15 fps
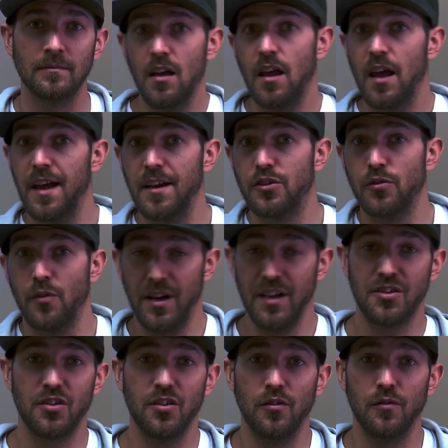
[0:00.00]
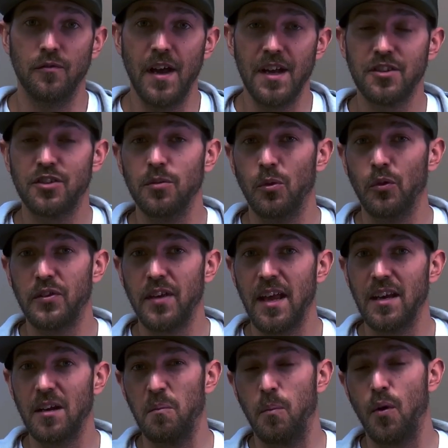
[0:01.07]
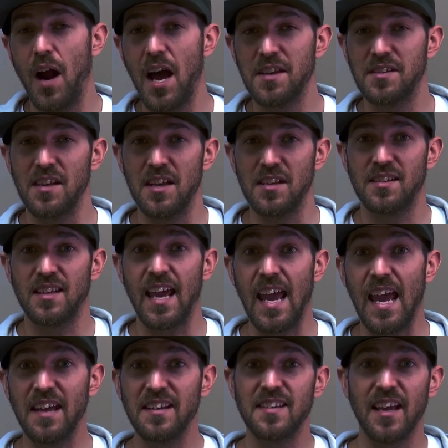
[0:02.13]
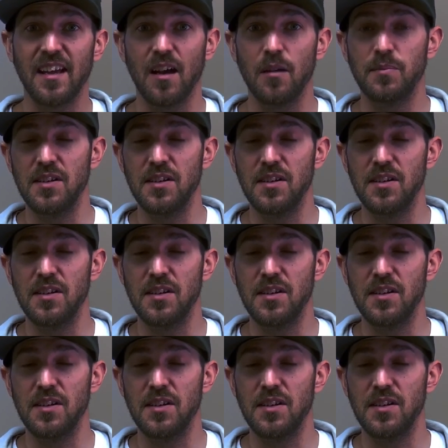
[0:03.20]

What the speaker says: A traditional vegetable tanning process can take up to